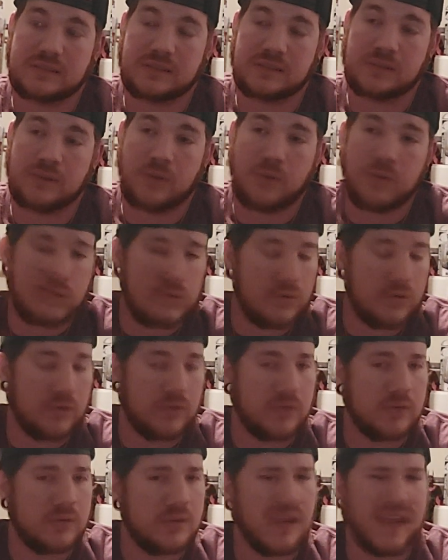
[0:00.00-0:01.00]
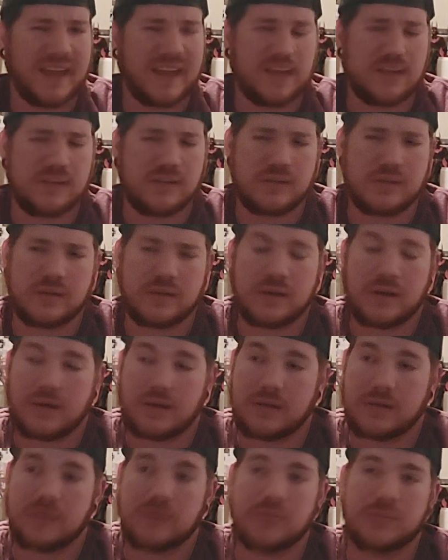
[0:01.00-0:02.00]
gore, I guess you could
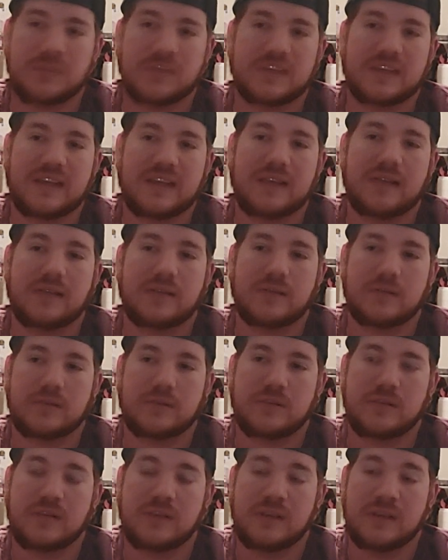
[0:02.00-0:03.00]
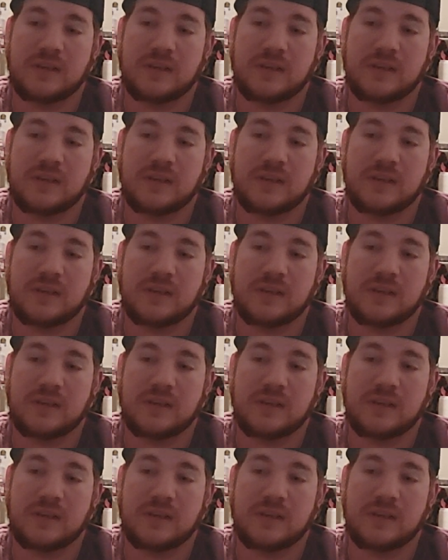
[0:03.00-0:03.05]
call it, from the characters